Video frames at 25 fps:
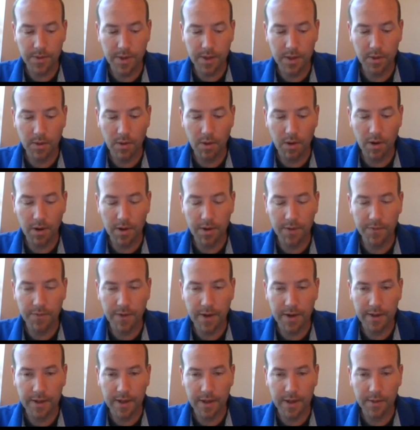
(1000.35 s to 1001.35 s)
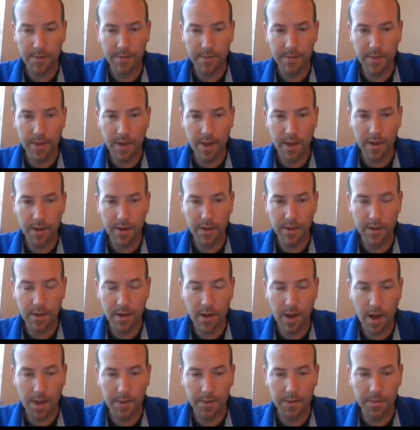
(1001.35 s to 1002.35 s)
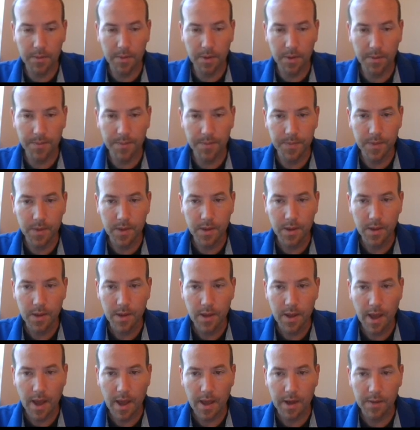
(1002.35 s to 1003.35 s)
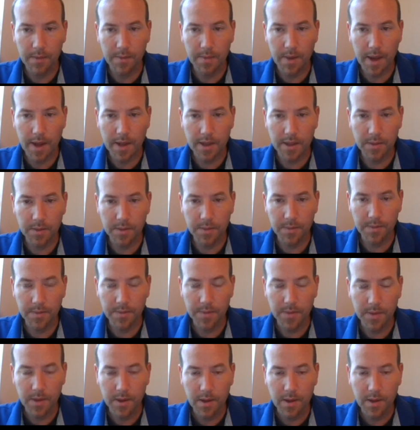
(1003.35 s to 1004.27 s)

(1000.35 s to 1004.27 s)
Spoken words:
that you are in fact at an optimum, at a maximum,